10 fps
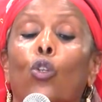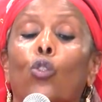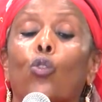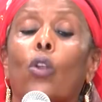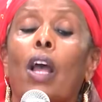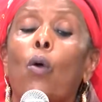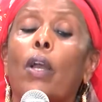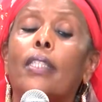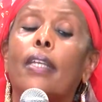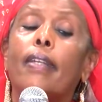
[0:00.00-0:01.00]
So now
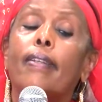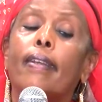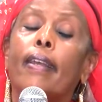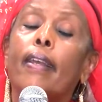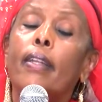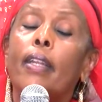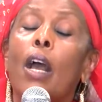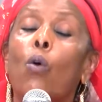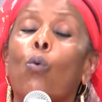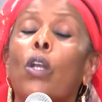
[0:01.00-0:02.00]
I said,
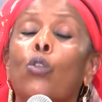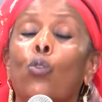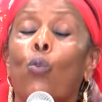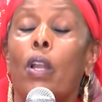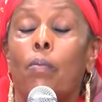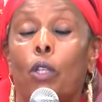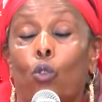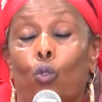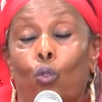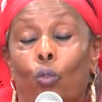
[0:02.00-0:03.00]
now what do you want me
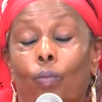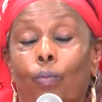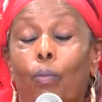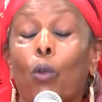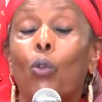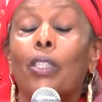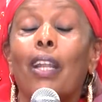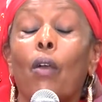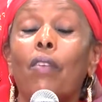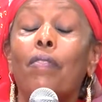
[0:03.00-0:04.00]
to do? Because
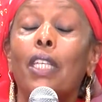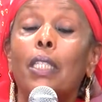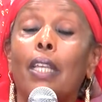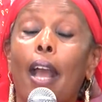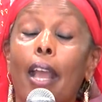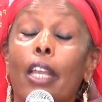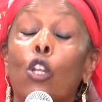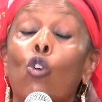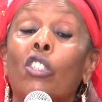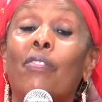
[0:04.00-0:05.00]
now if this guy, he
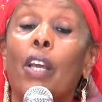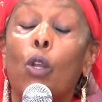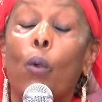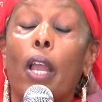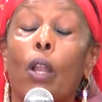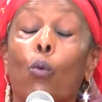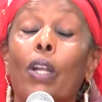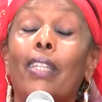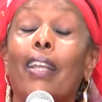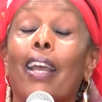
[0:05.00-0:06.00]
knows very well
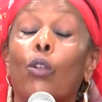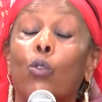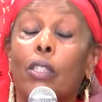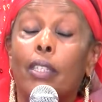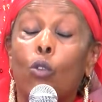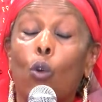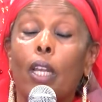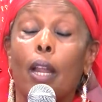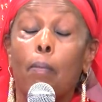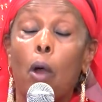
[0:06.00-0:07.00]
what they are
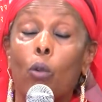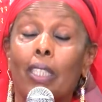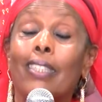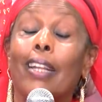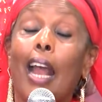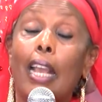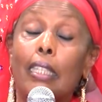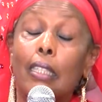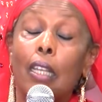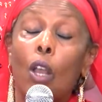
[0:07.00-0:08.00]
talking about is
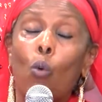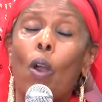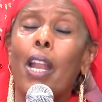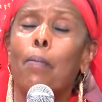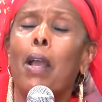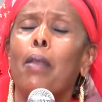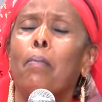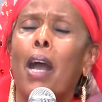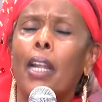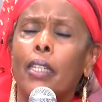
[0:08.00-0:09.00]
lies. When am I
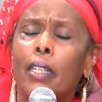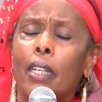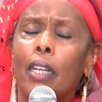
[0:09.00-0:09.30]
mad